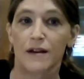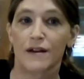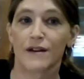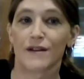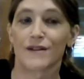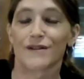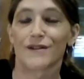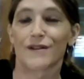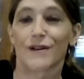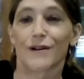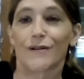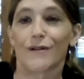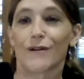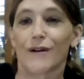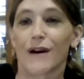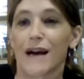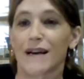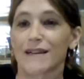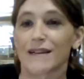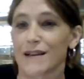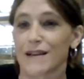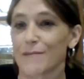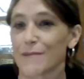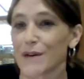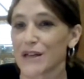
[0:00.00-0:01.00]
So
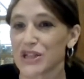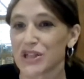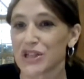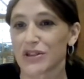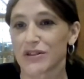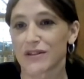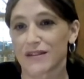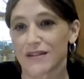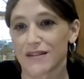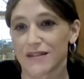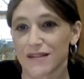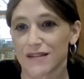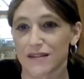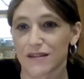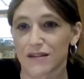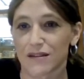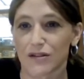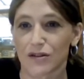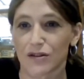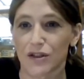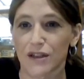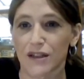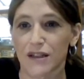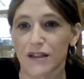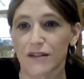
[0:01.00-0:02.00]
as I mentioned,
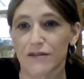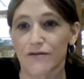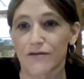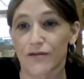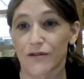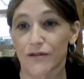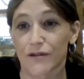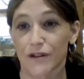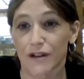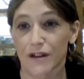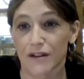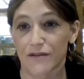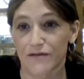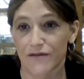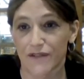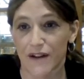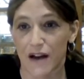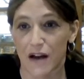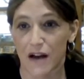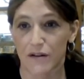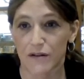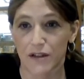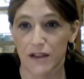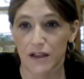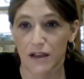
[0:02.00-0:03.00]
looking for
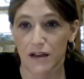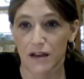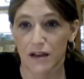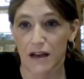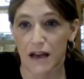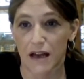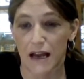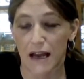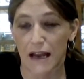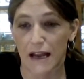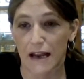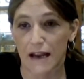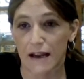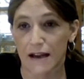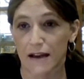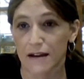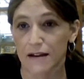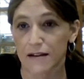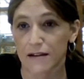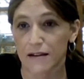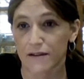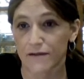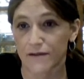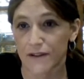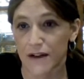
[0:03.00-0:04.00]
confounding
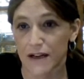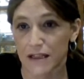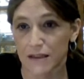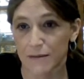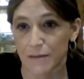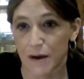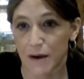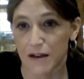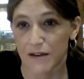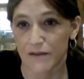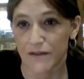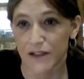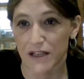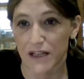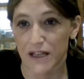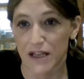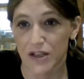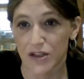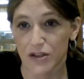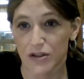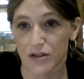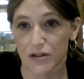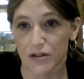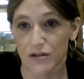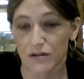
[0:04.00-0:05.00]
and effect
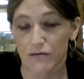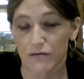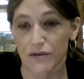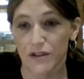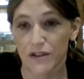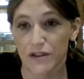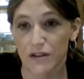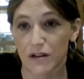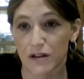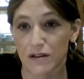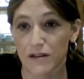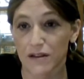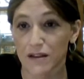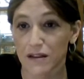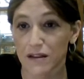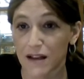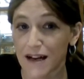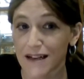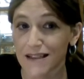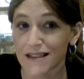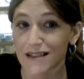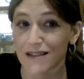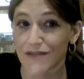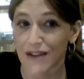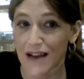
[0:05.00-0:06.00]
modification results in
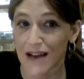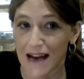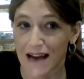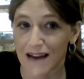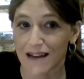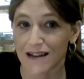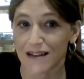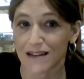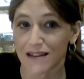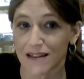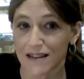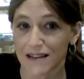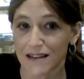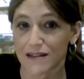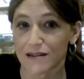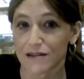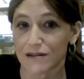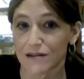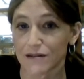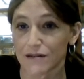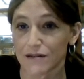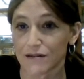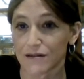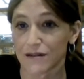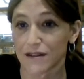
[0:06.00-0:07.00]
lots of
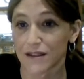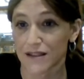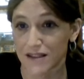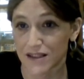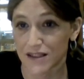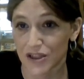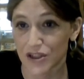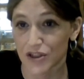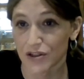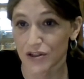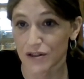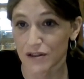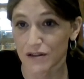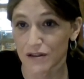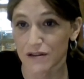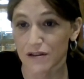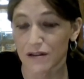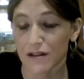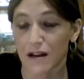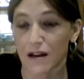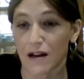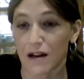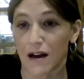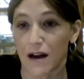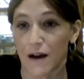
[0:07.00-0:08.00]
analytical decisions
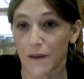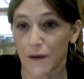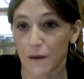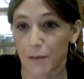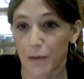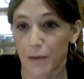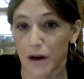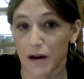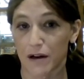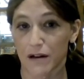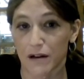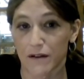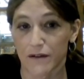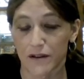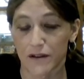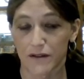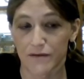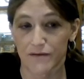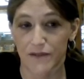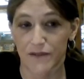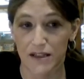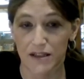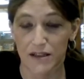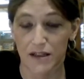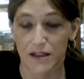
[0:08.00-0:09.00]
on the part of the
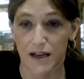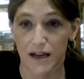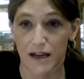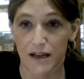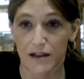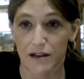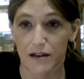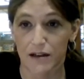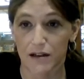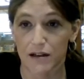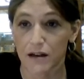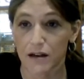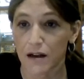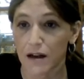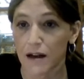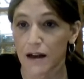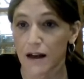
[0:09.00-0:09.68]
investigator